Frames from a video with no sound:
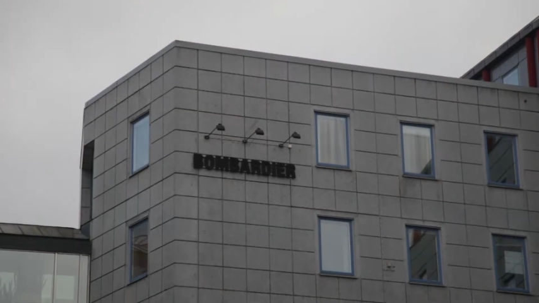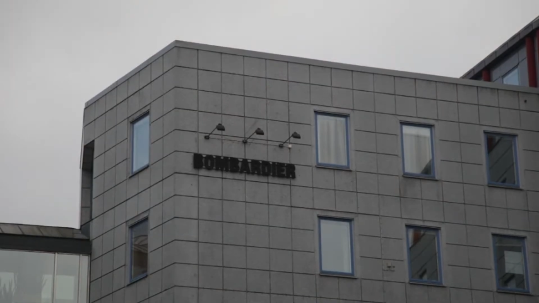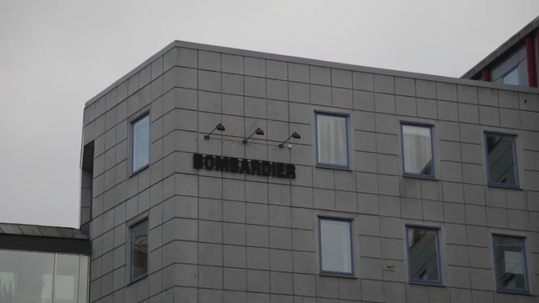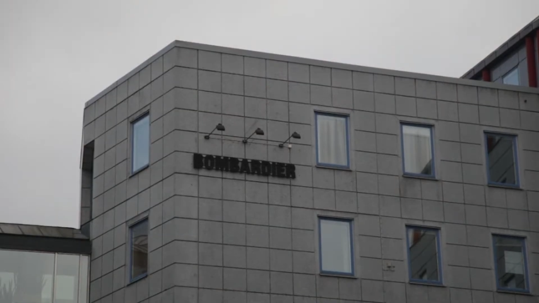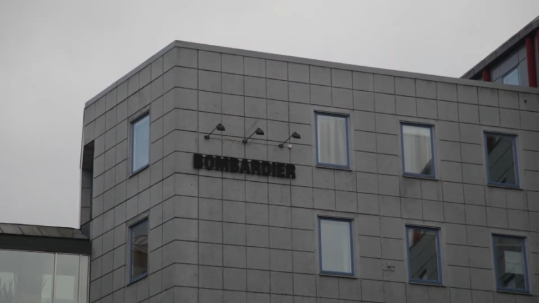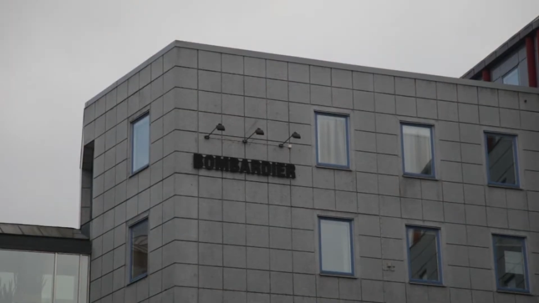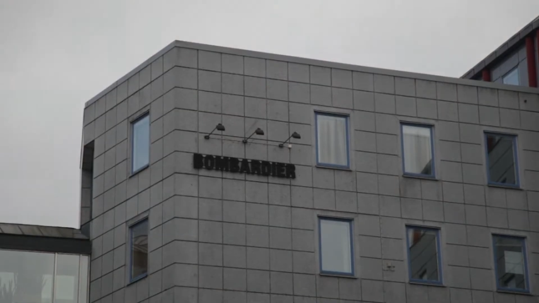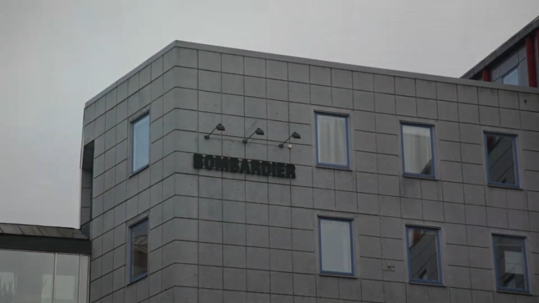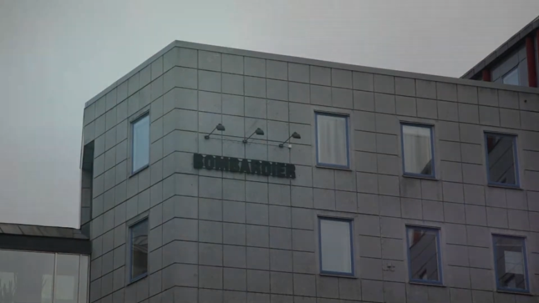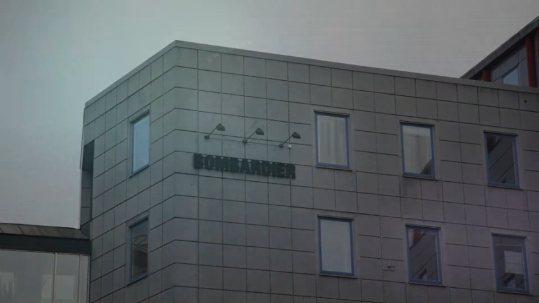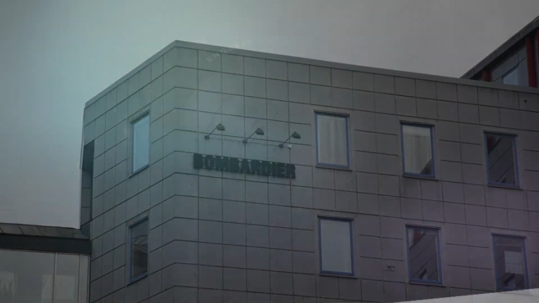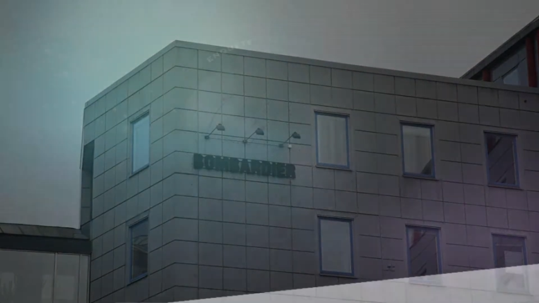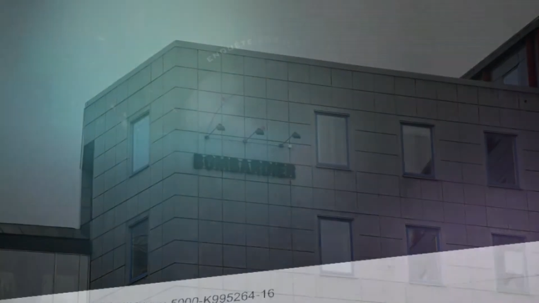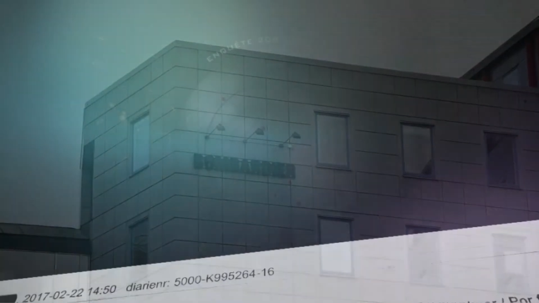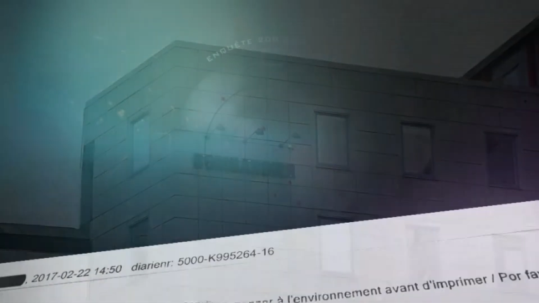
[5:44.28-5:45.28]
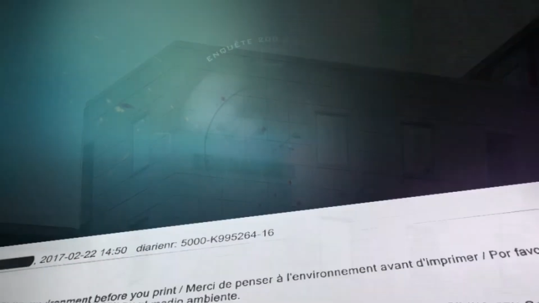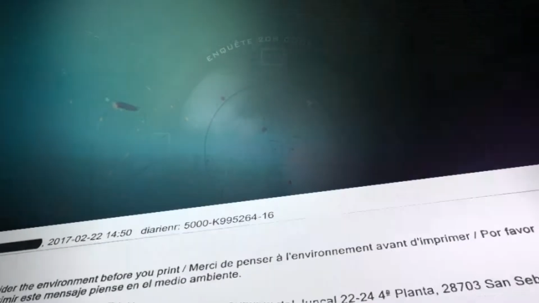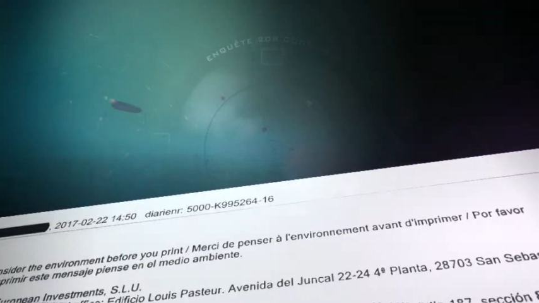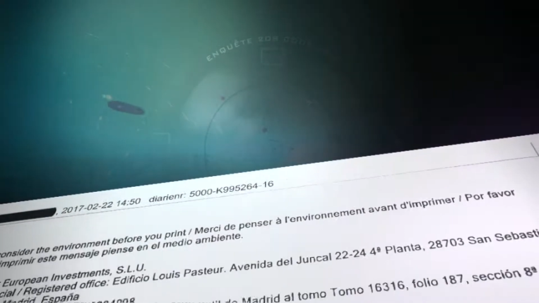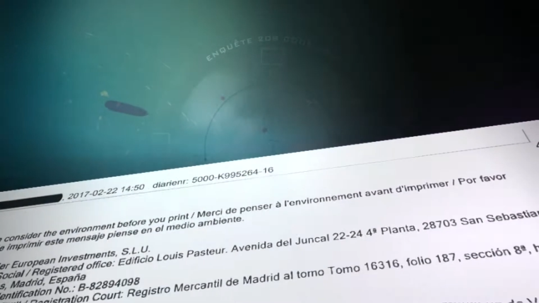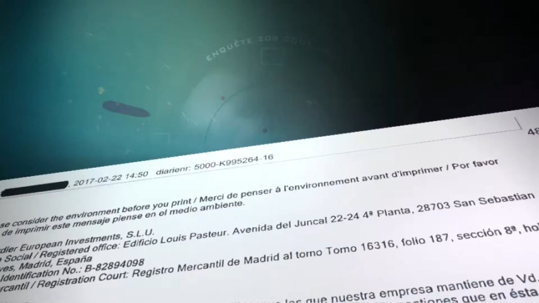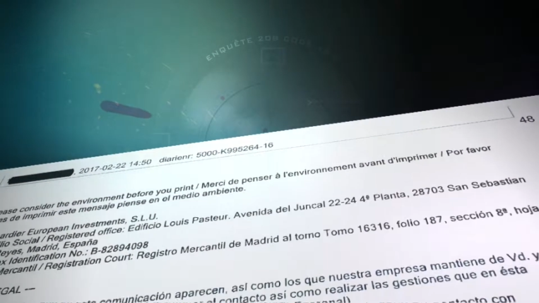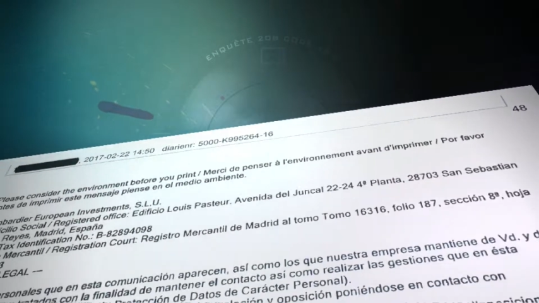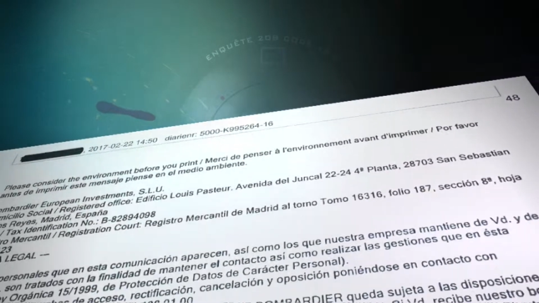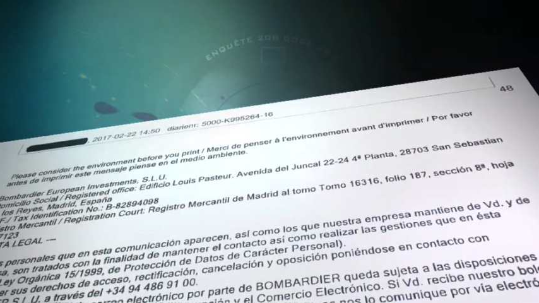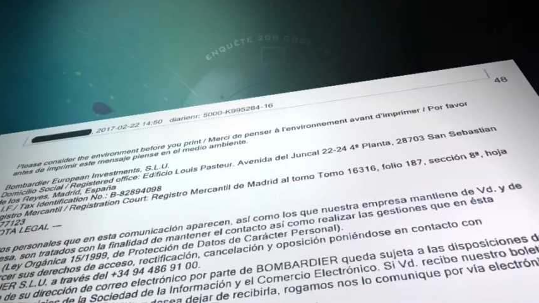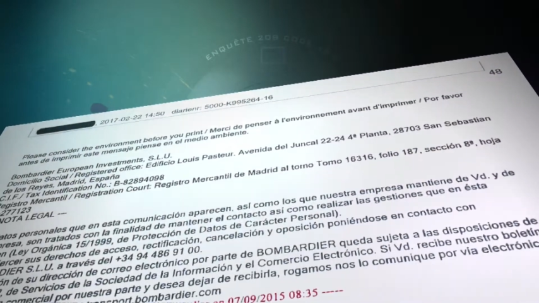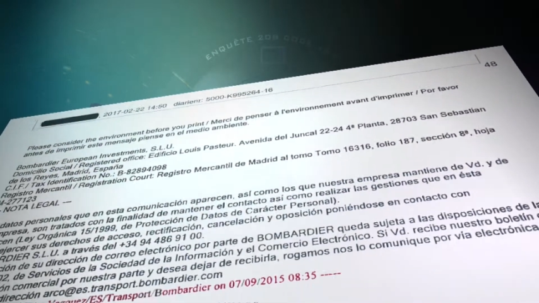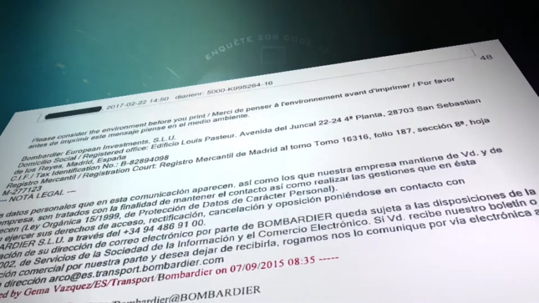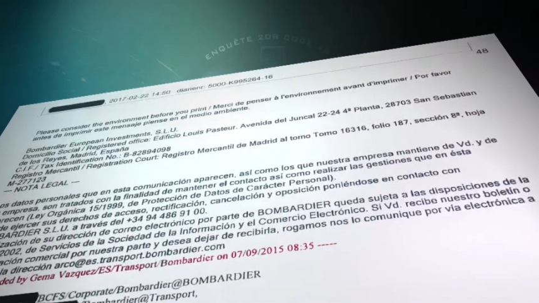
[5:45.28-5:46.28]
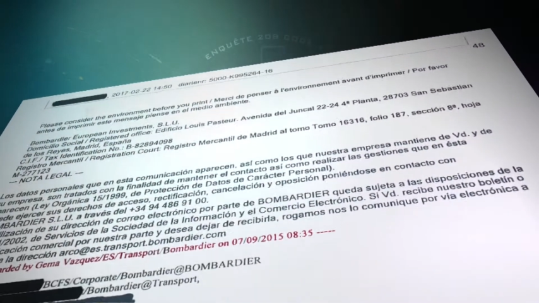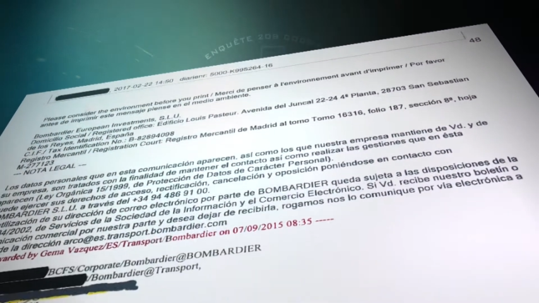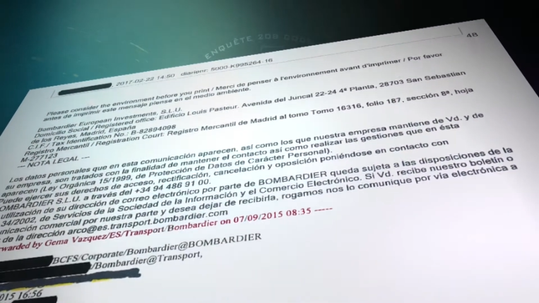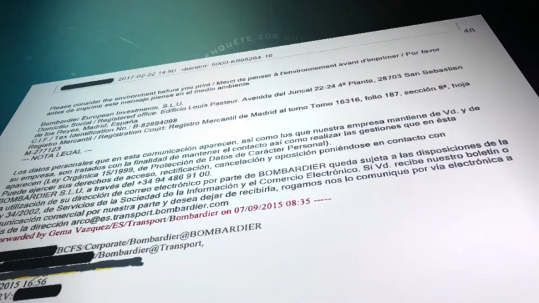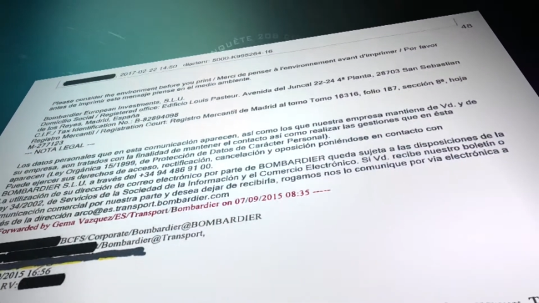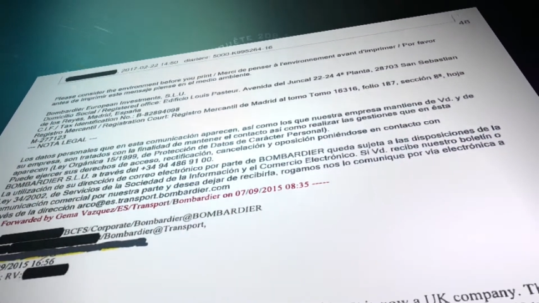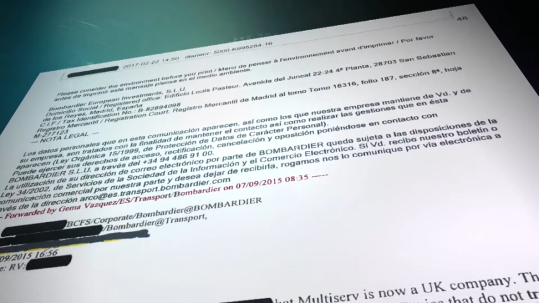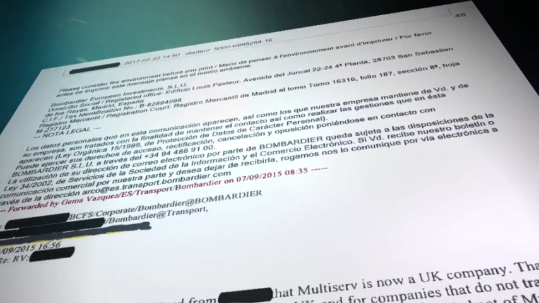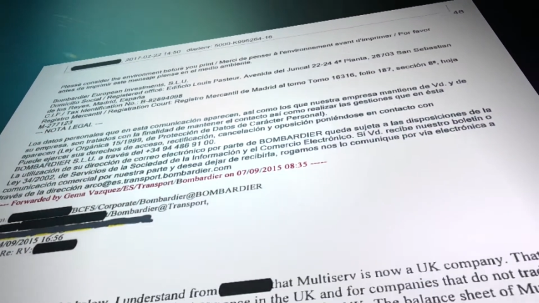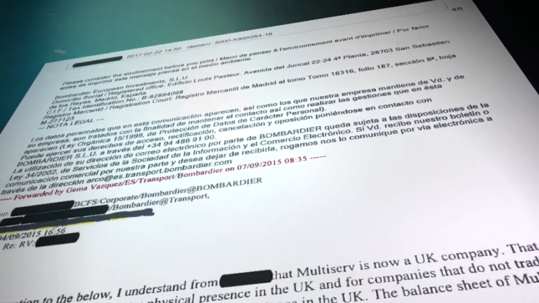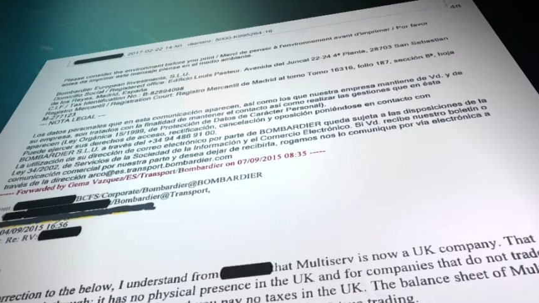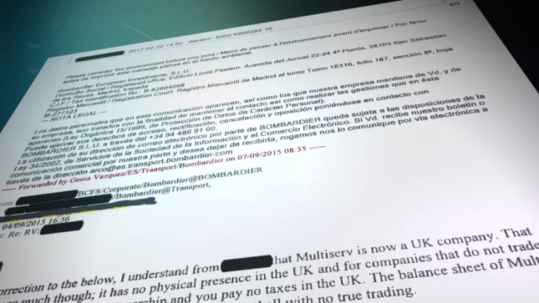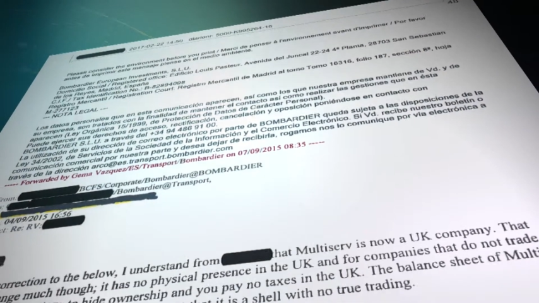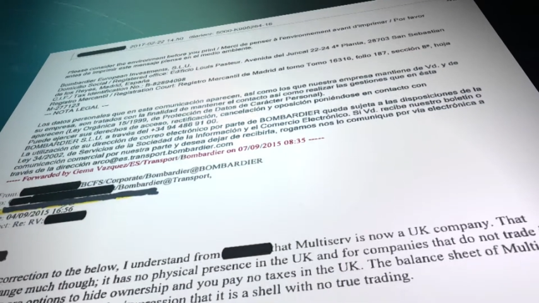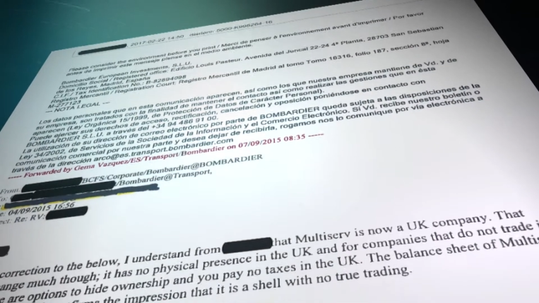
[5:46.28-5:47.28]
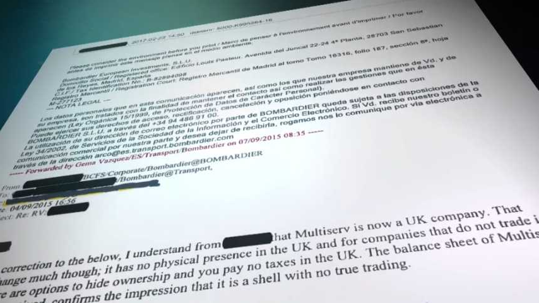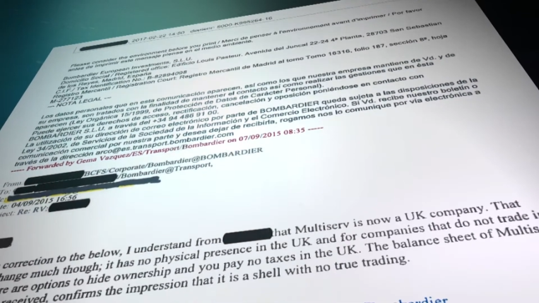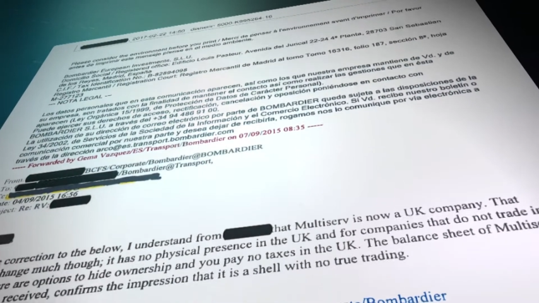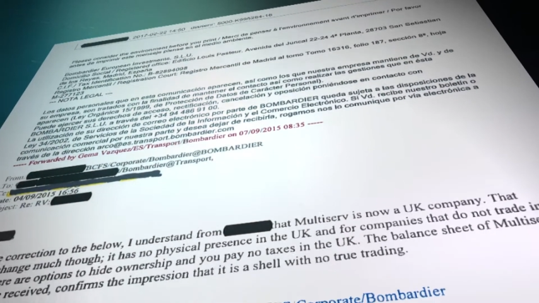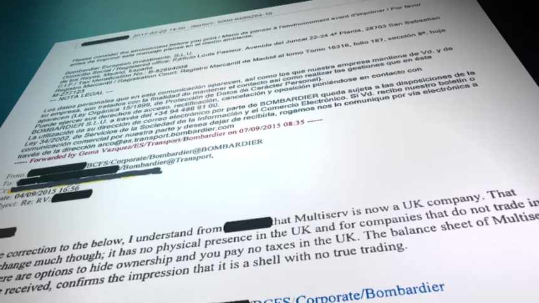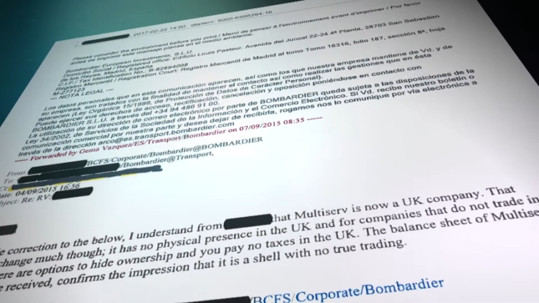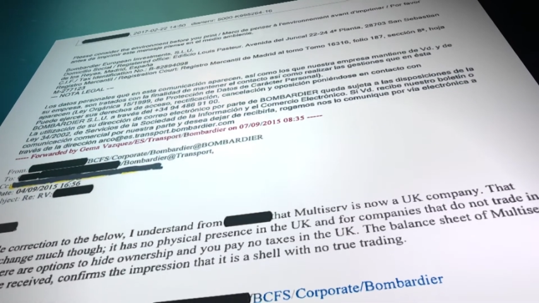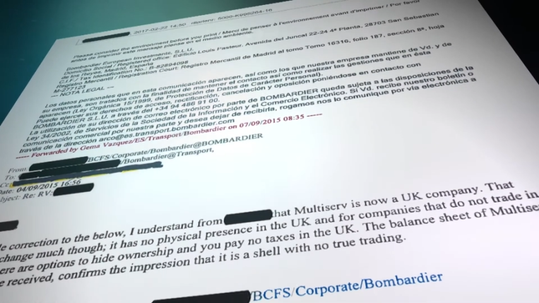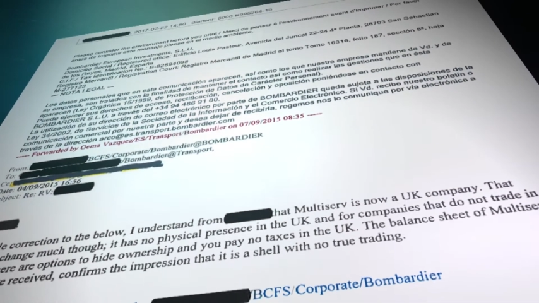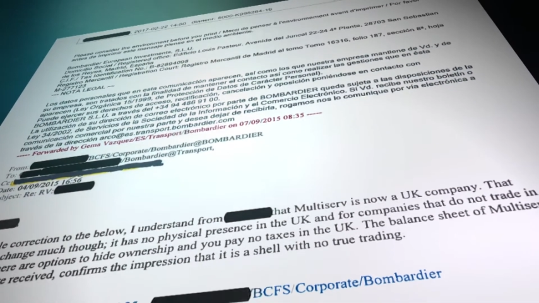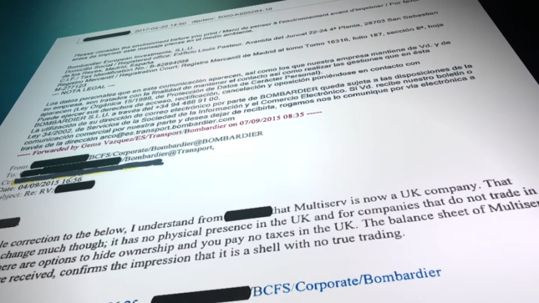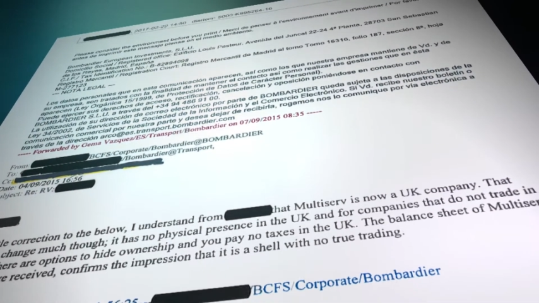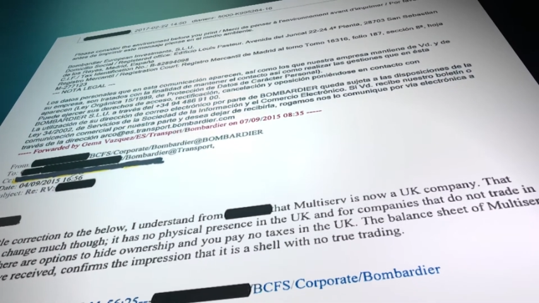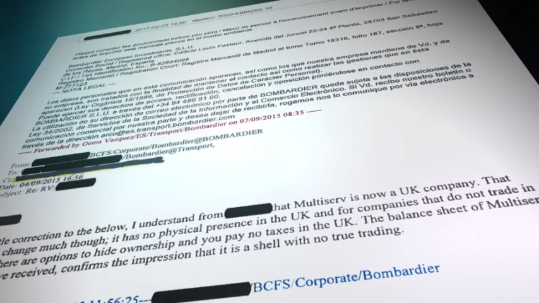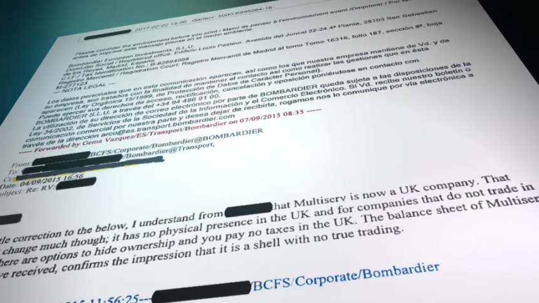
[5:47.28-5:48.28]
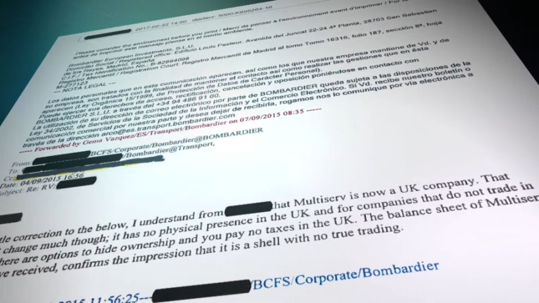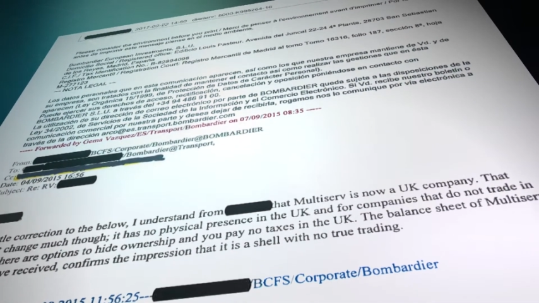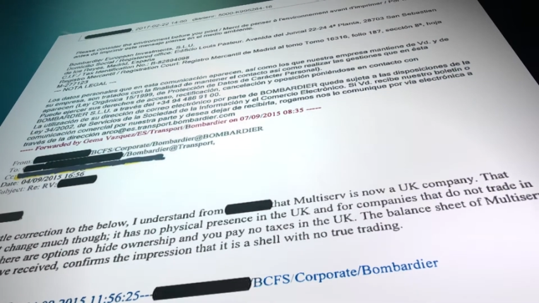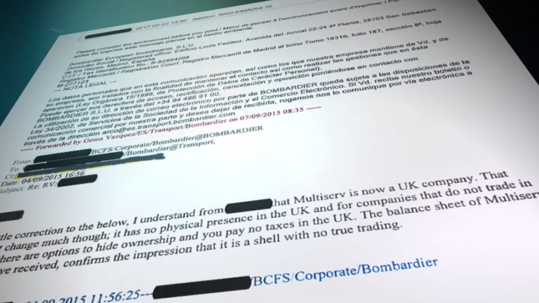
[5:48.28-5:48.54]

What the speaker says: [unreadable: no face in view]